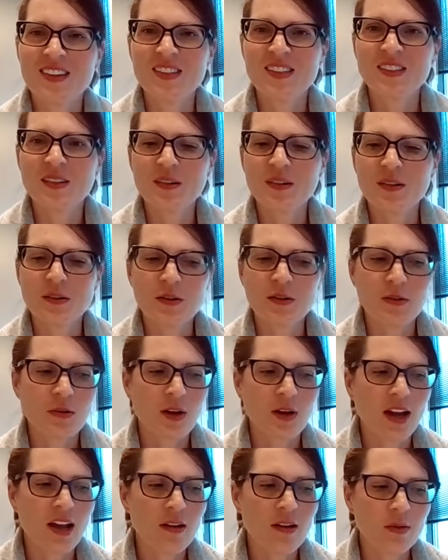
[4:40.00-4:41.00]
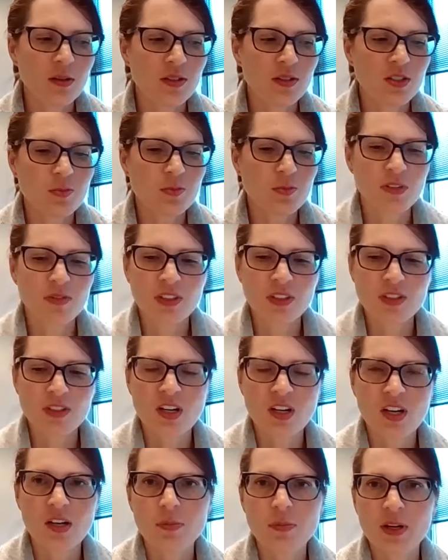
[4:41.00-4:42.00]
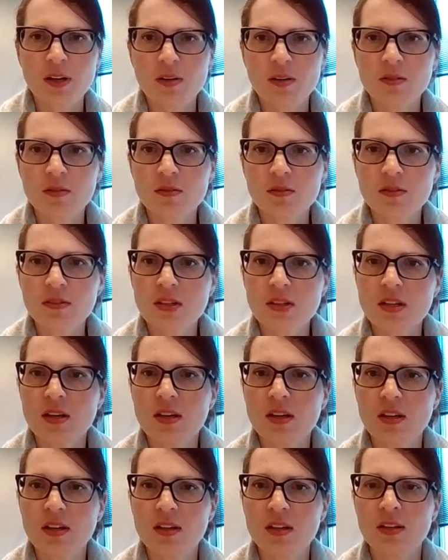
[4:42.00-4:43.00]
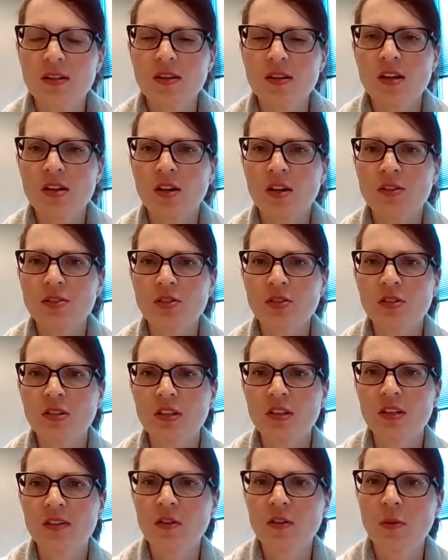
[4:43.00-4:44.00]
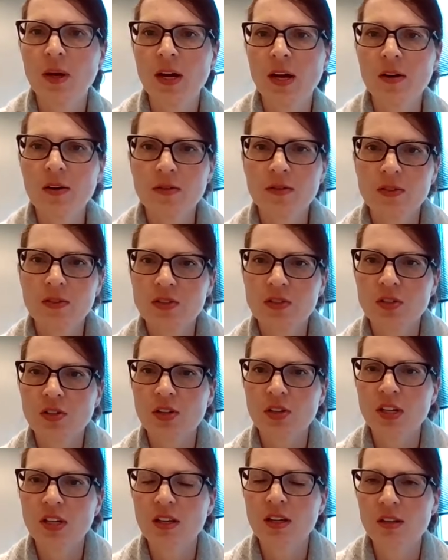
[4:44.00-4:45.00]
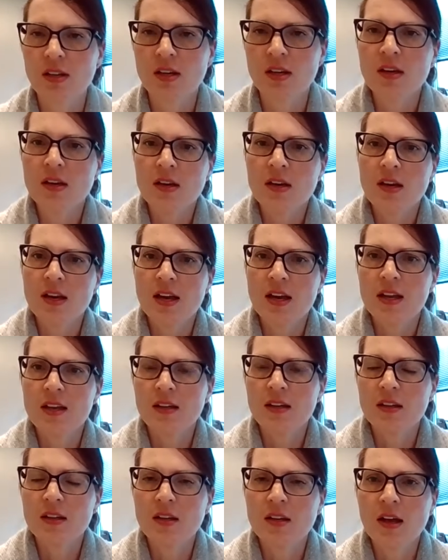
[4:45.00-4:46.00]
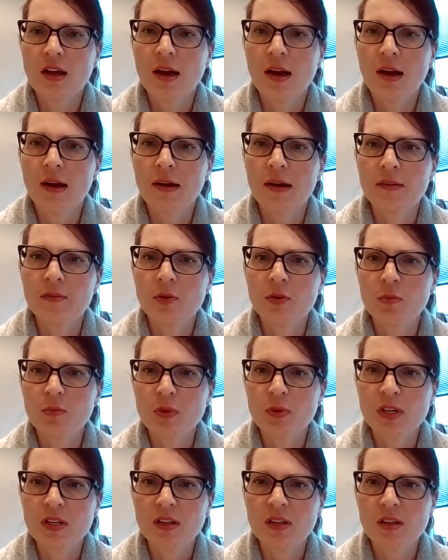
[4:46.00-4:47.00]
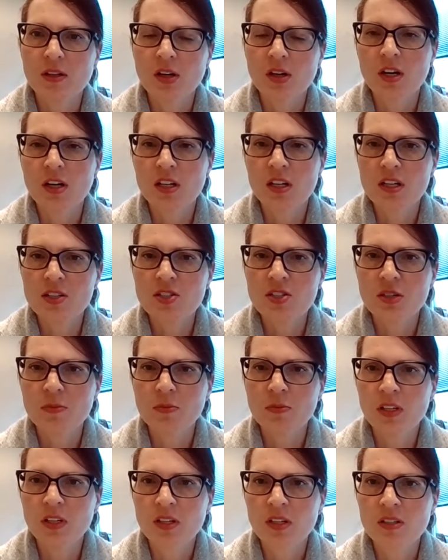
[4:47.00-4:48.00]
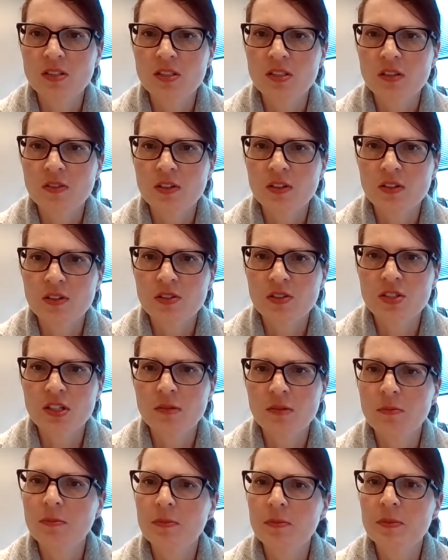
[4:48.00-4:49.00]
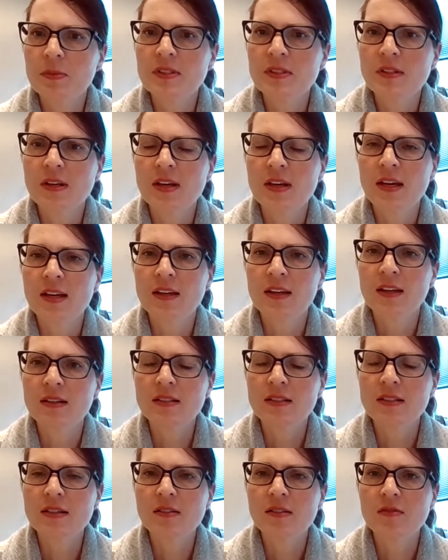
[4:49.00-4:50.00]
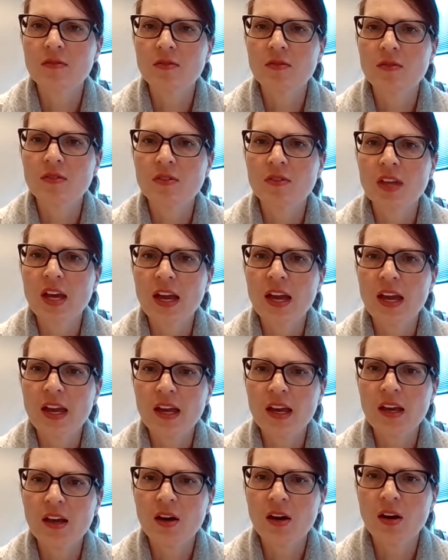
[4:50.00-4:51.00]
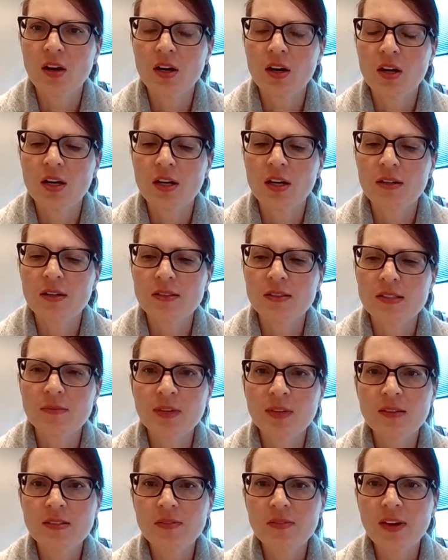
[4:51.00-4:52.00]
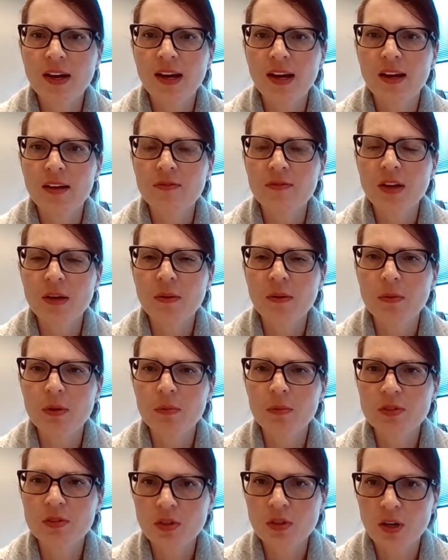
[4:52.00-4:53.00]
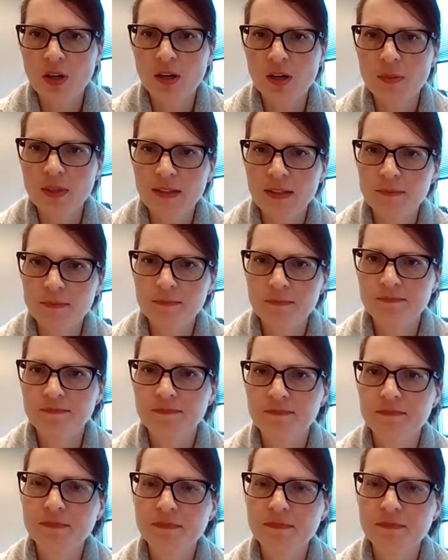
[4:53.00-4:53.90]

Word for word: So I will just briefly talk about then an alternative to the power of attorney and uh, would be the guardianship and conservatorship. And they are, sometimes I've had family members call me